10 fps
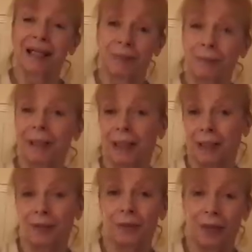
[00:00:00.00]
going to
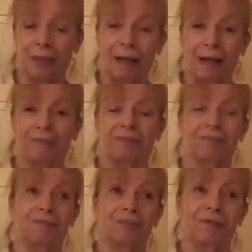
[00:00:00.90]
be all about
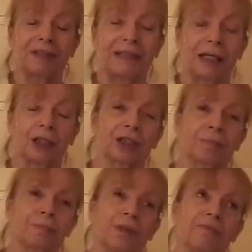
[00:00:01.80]

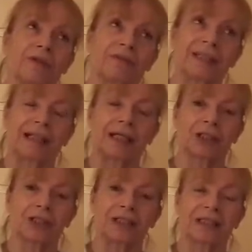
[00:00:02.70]
vivisection, but
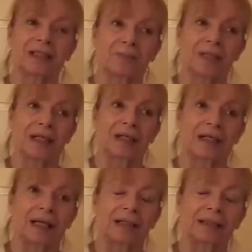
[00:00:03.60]
vivisection is something
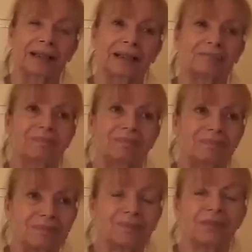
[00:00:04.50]
that
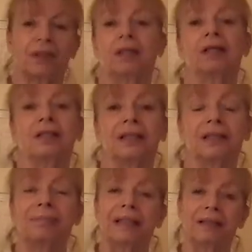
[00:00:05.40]

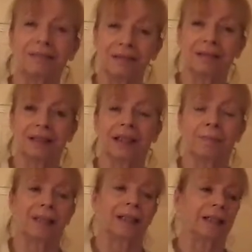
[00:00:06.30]
hurts me
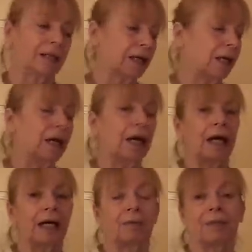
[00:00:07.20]
deeply,
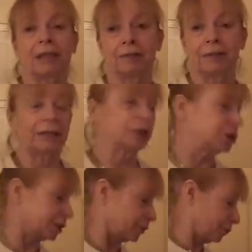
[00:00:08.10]
and I'm going to read
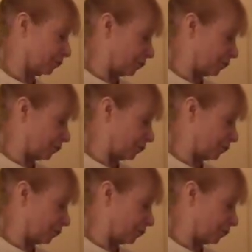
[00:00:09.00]
you